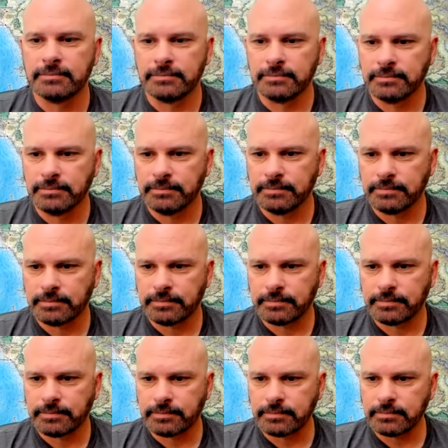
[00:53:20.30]

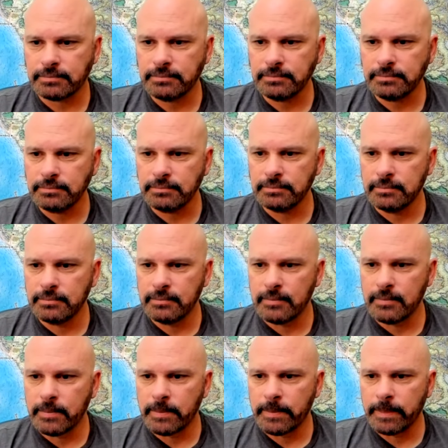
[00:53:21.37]

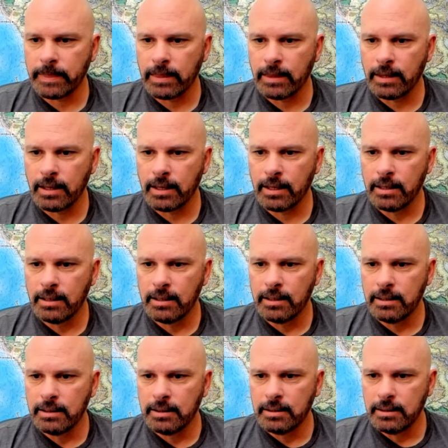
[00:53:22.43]

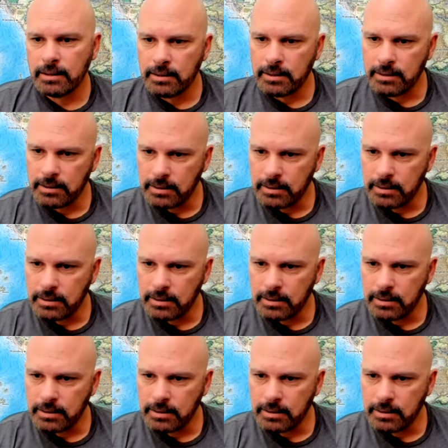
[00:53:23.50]
(no one is talking)